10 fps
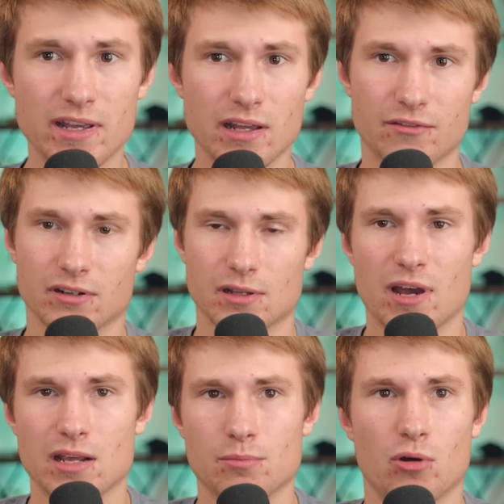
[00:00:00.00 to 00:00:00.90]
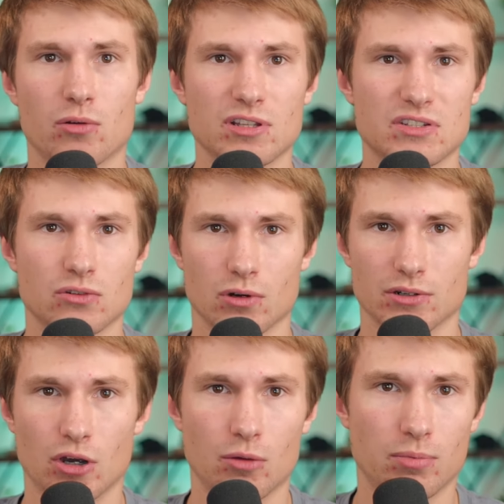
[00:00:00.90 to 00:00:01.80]
infinitely many points, or
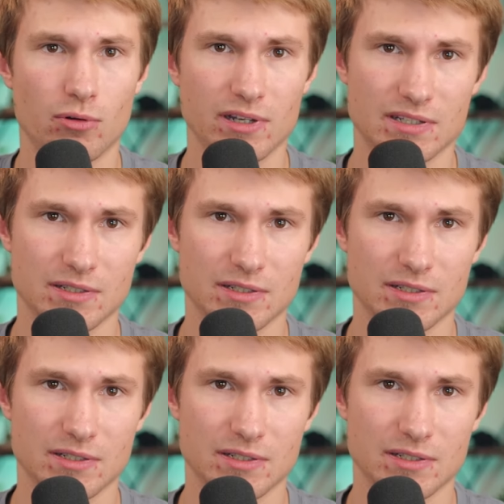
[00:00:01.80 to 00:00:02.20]
no points,